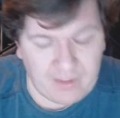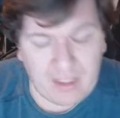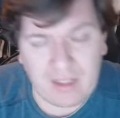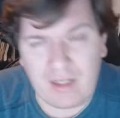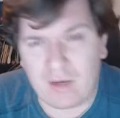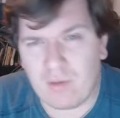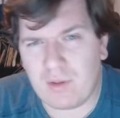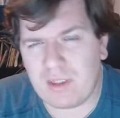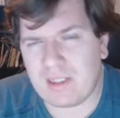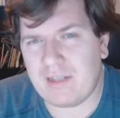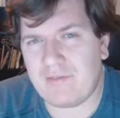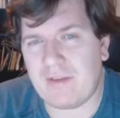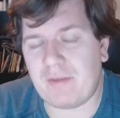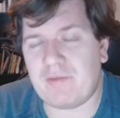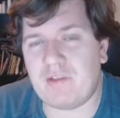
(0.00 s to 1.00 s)
Now I want to
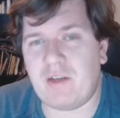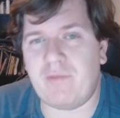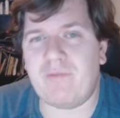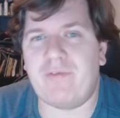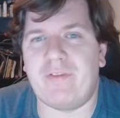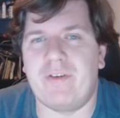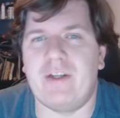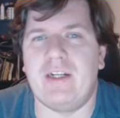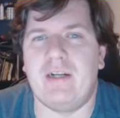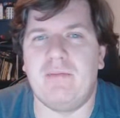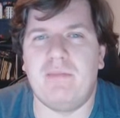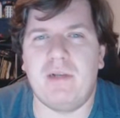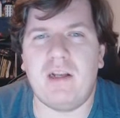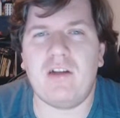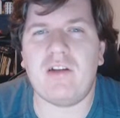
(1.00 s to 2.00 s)
give them some
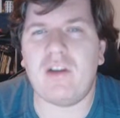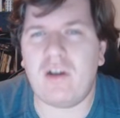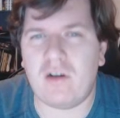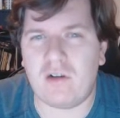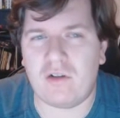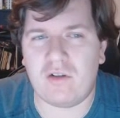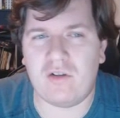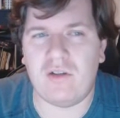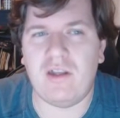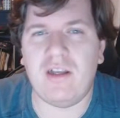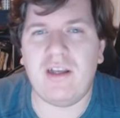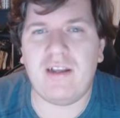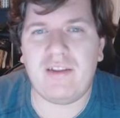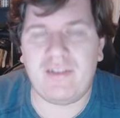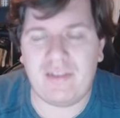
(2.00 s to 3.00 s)
freedom, but on the whole,
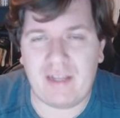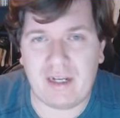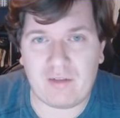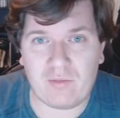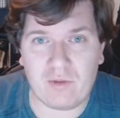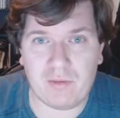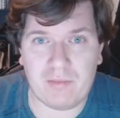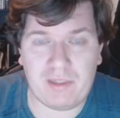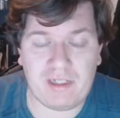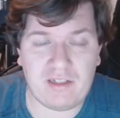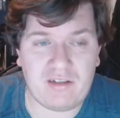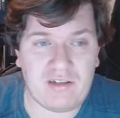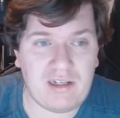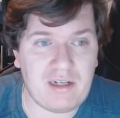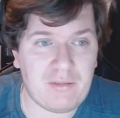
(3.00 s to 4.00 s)
that will be the
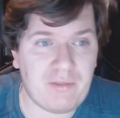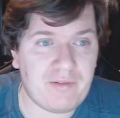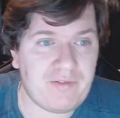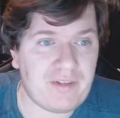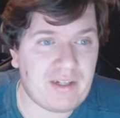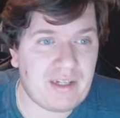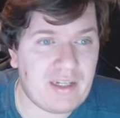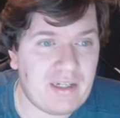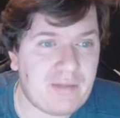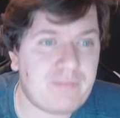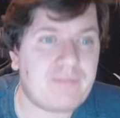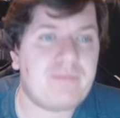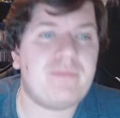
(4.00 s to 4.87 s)
setup of the game.